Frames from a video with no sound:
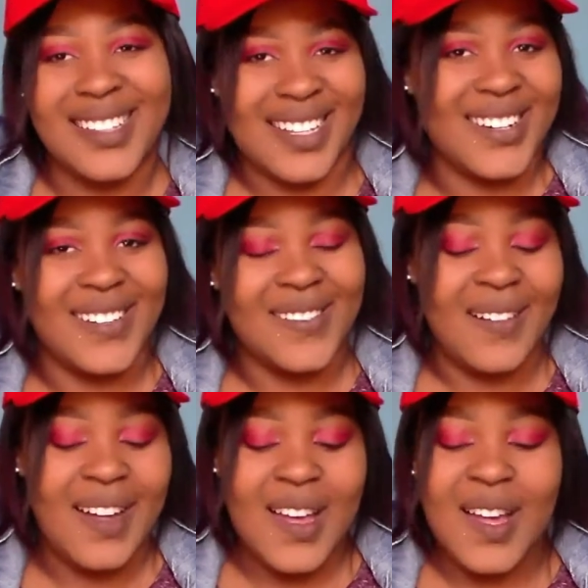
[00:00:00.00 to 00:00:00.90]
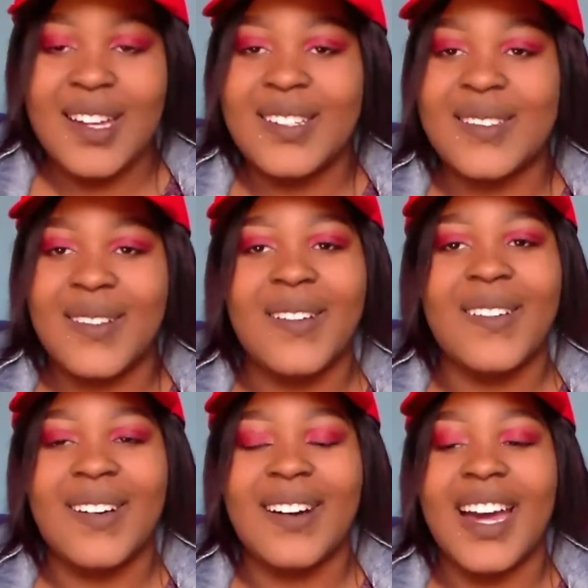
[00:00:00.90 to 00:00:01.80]
you know.
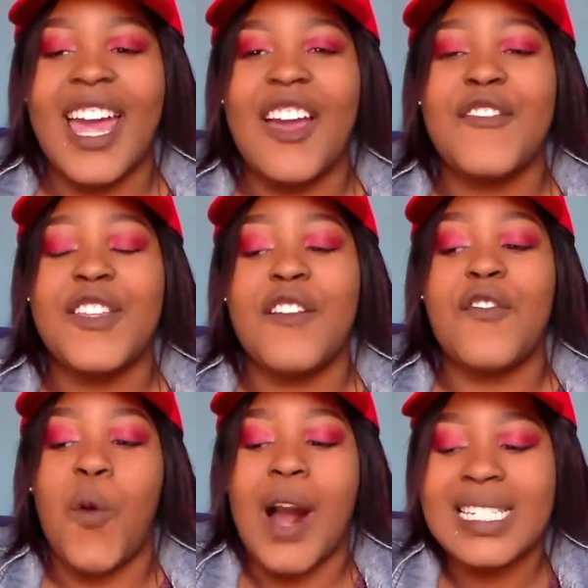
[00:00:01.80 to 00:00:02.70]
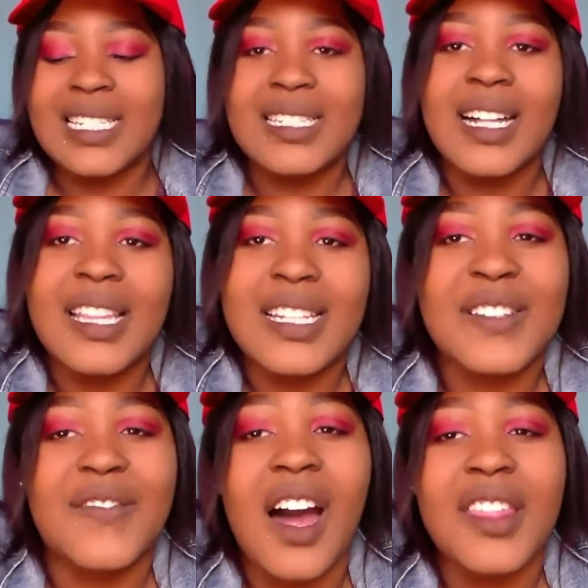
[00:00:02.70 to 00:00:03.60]
So if you've watched till
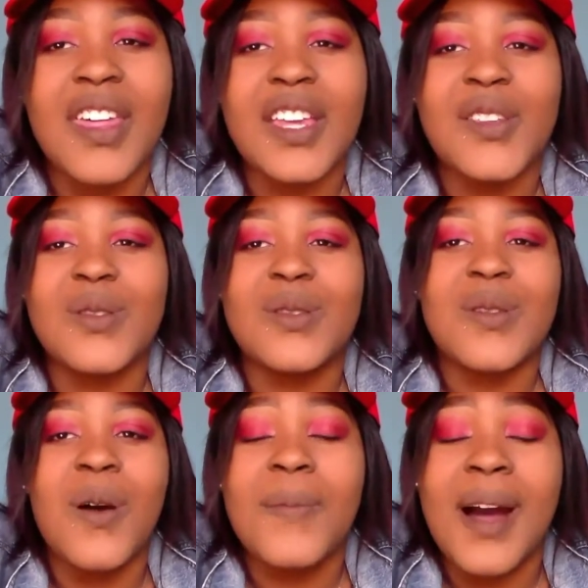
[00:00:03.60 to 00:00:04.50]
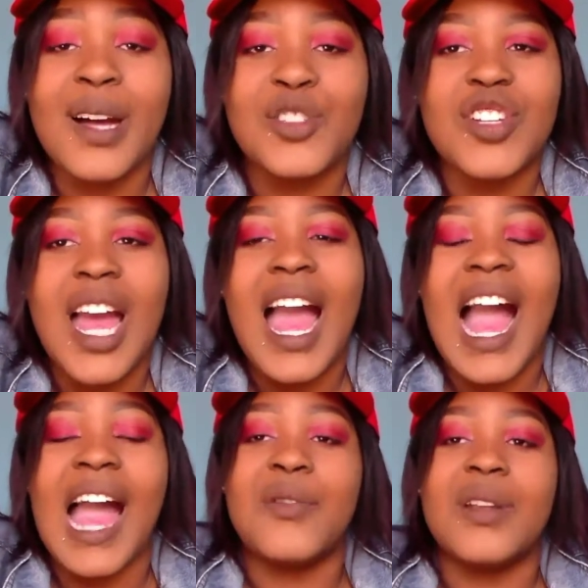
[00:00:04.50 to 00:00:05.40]
this far, thank you so much.
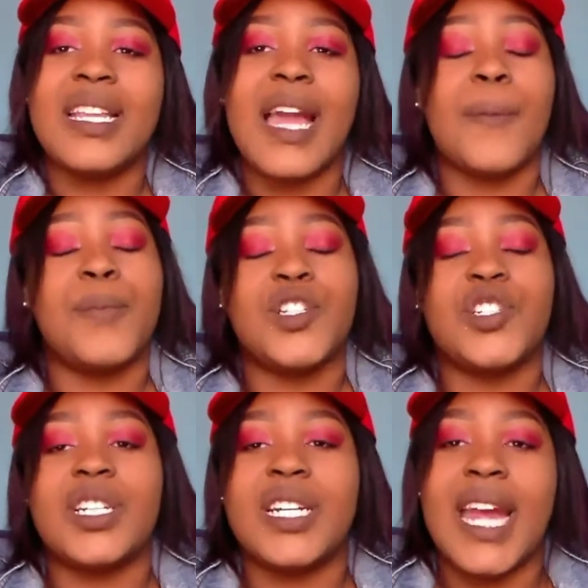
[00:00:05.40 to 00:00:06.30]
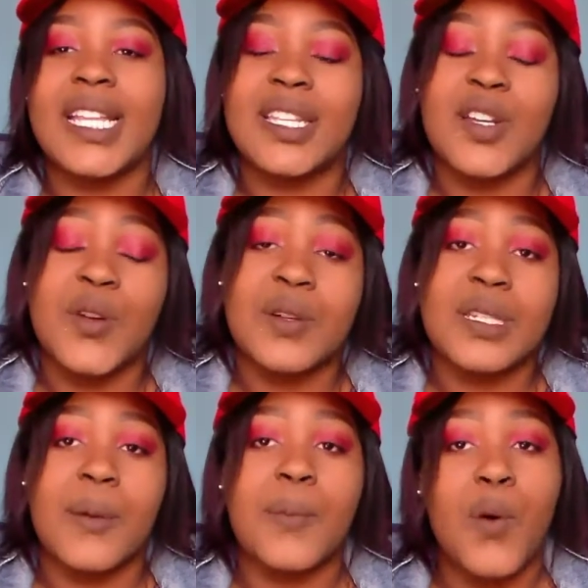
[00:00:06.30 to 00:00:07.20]
I really appreciate your
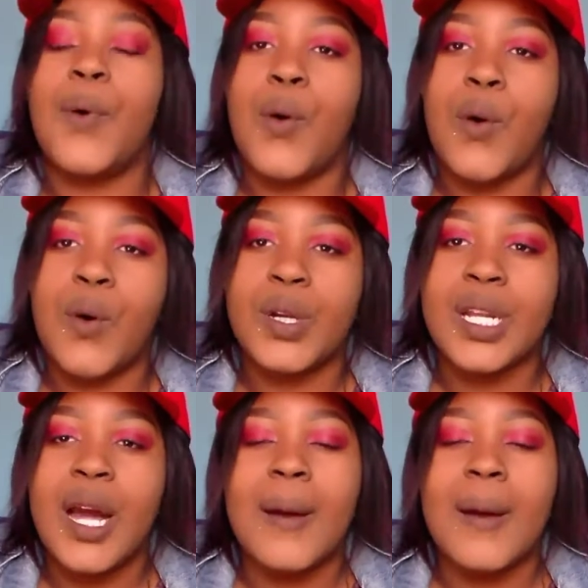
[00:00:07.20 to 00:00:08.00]
support.